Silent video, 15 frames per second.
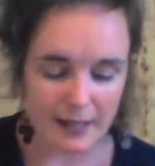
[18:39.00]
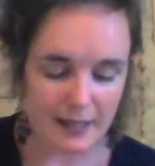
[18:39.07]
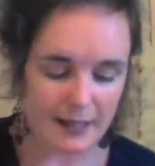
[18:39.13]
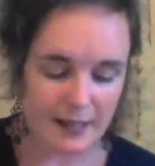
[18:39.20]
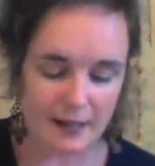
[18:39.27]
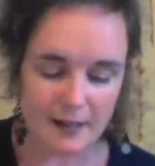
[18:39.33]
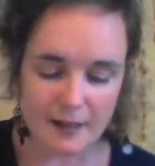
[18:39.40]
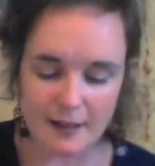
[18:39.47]

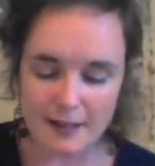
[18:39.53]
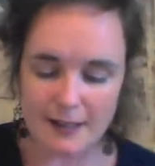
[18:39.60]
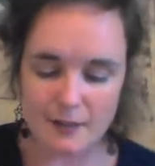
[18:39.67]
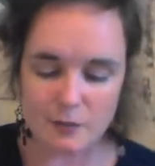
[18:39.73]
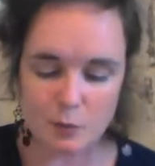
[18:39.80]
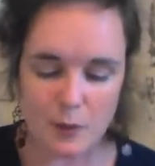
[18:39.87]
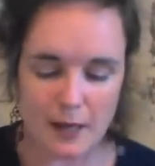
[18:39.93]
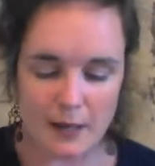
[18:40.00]

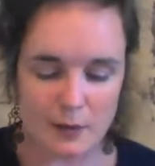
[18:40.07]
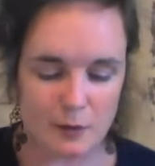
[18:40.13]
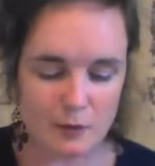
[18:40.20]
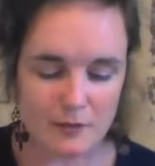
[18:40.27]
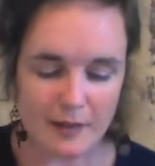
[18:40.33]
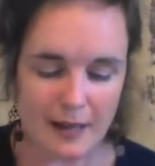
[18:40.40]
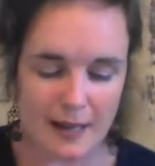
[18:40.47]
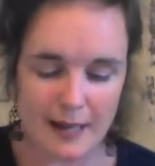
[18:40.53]
it's where you
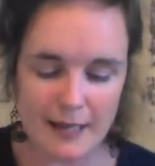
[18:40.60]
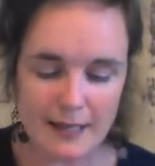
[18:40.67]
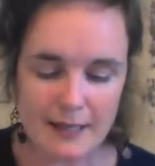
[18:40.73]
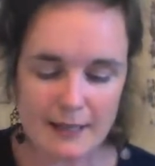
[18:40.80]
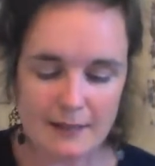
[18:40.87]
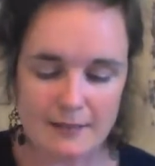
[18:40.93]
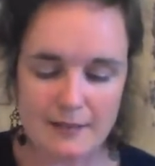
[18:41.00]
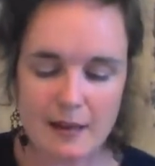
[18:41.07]

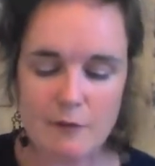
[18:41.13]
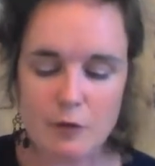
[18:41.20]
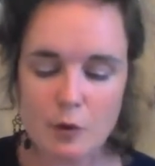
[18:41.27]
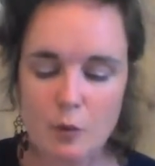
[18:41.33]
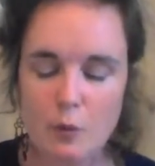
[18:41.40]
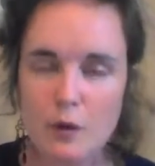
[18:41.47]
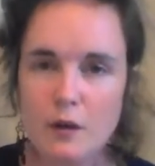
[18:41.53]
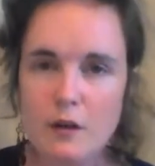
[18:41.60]
take
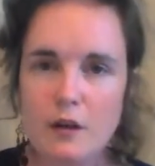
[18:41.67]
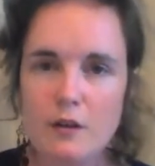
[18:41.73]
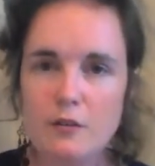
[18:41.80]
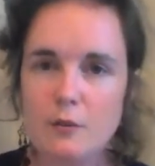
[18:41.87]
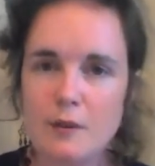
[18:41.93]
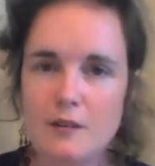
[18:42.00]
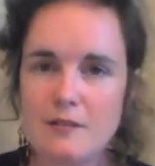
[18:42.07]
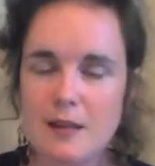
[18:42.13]
several words
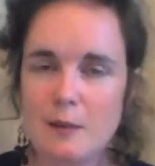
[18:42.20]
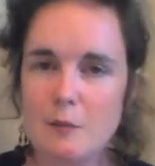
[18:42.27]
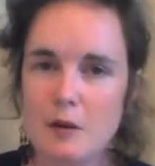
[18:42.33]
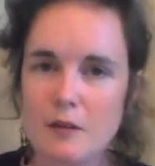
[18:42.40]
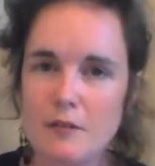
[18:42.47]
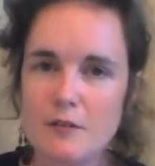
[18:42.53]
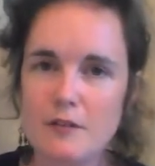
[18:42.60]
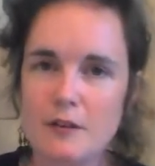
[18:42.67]
with the same
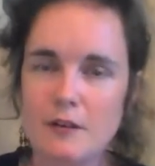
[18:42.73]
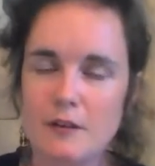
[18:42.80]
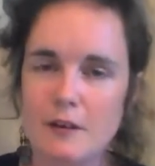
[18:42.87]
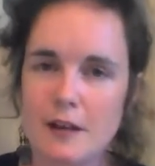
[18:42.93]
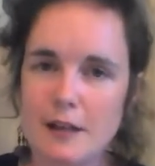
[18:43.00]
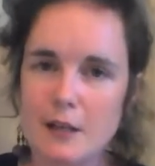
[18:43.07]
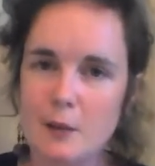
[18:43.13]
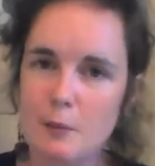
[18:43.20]
consonant
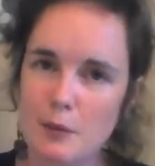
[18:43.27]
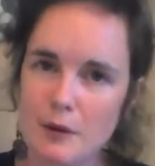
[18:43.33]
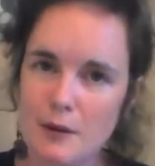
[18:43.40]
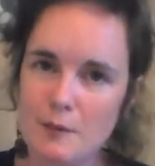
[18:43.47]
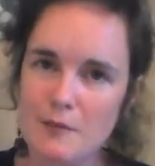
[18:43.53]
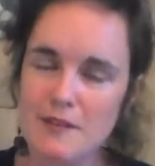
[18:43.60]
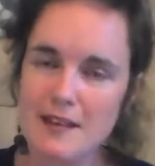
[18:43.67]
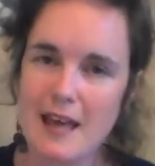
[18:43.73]
and you put
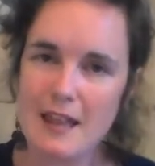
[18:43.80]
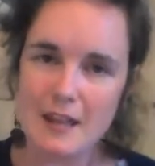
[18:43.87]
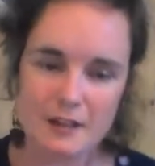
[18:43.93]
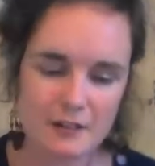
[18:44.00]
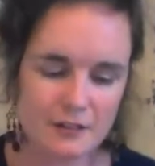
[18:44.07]
them together.